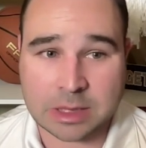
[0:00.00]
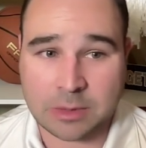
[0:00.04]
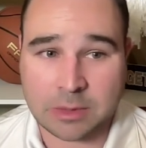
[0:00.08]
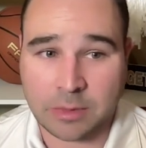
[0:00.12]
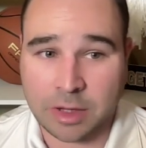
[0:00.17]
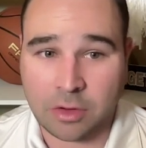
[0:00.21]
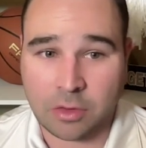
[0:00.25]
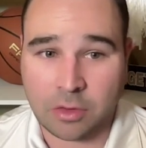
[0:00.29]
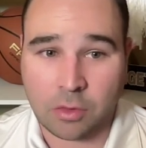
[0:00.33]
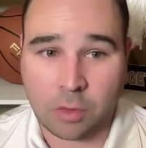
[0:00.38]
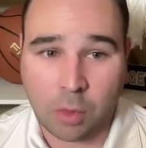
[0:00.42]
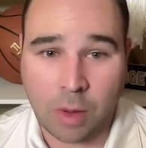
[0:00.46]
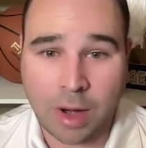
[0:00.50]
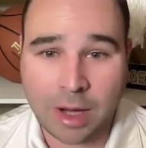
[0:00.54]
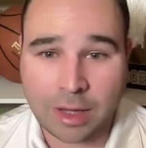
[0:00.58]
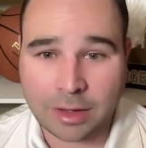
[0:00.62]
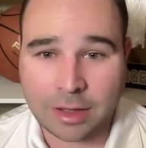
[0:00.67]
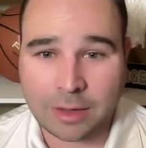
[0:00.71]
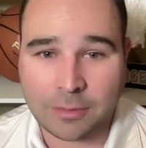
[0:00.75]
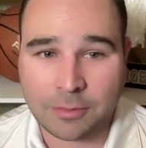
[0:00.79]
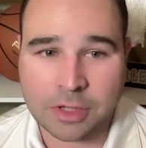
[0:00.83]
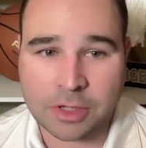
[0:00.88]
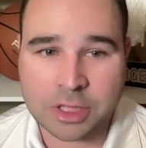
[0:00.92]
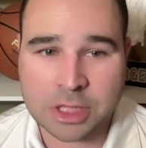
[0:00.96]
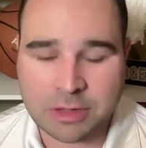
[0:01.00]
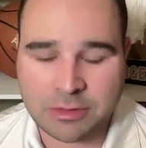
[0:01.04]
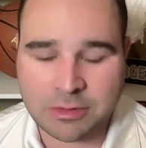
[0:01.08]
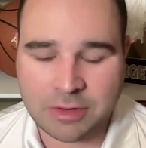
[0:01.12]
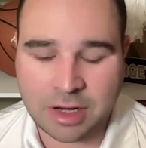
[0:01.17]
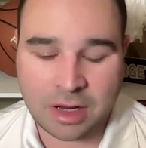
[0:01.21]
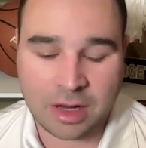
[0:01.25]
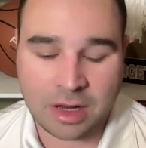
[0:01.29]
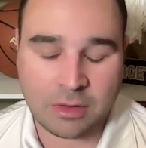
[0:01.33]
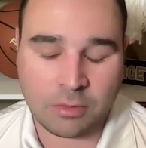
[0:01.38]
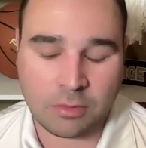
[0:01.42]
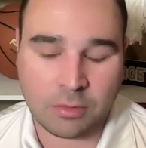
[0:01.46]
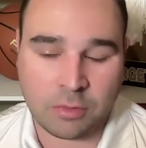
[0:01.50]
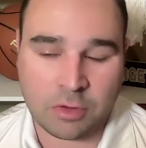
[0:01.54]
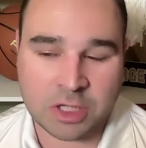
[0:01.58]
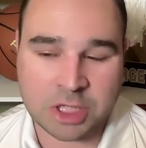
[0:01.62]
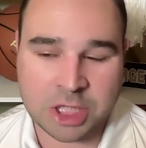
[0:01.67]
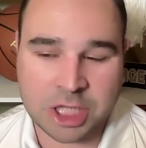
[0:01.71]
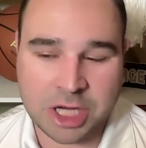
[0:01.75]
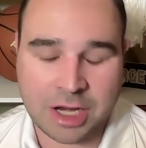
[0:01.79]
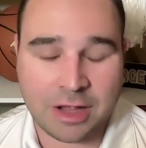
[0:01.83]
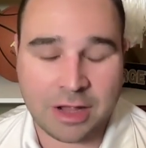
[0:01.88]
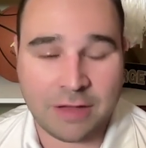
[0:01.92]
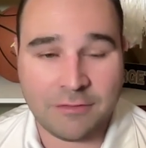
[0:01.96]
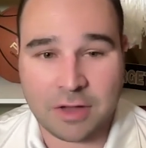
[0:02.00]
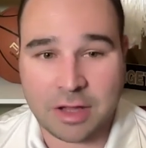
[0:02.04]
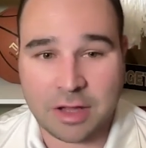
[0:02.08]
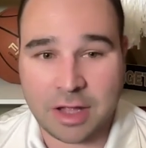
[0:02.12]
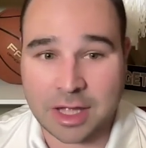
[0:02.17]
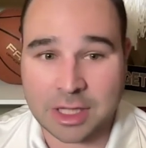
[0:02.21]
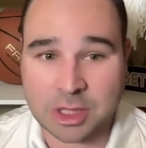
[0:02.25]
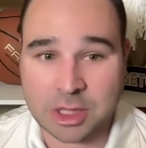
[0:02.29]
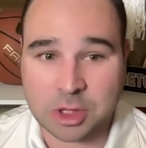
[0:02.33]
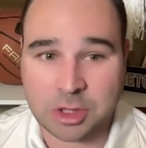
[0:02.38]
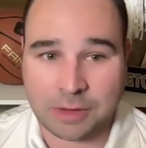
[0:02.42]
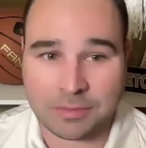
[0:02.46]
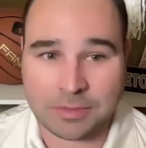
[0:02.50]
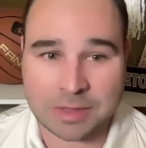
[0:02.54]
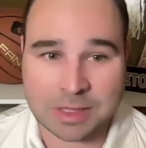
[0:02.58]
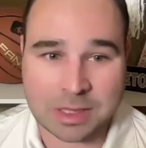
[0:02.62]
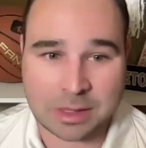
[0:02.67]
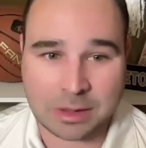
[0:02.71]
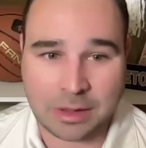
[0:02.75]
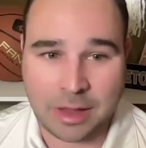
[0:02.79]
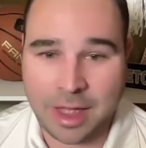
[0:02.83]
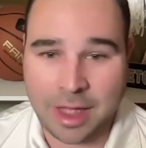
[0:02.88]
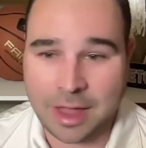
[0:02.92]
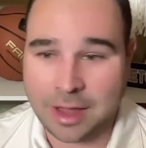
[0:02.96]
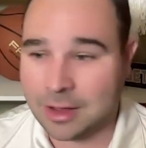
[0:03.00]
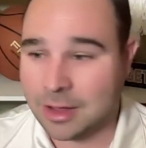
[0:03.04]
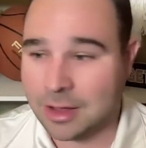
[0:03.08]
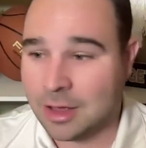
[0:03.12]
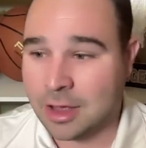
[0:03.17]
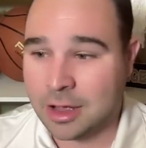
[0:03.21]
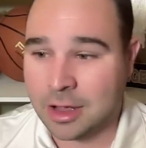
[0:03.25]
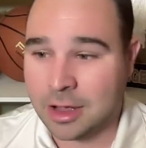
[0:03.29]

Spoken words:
So we greatly appreciate it if you guys dropped us a like,